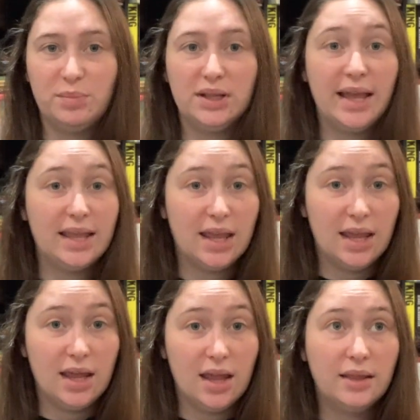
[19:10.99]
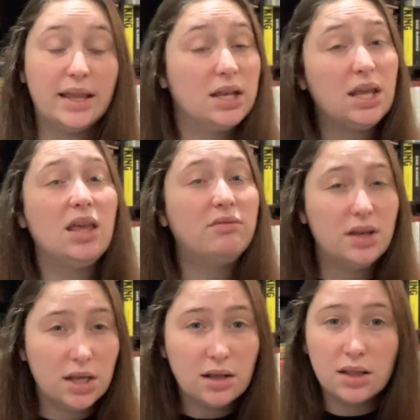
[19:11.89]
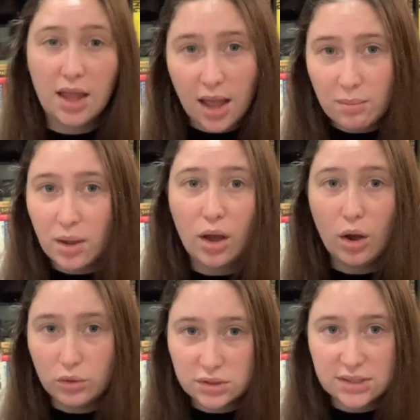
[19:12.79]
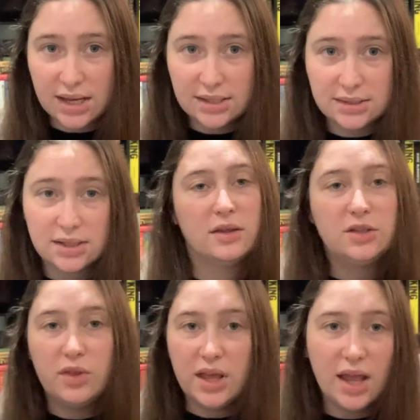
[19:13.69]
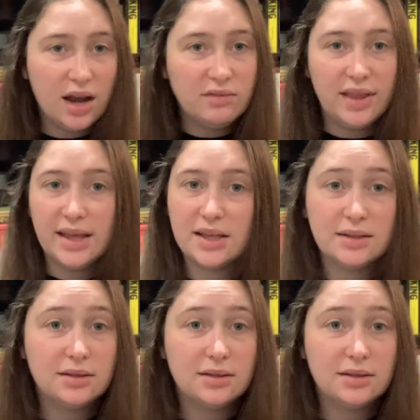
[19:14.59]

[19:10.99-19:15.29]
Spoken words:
but like an evening club hostess. So think kind of like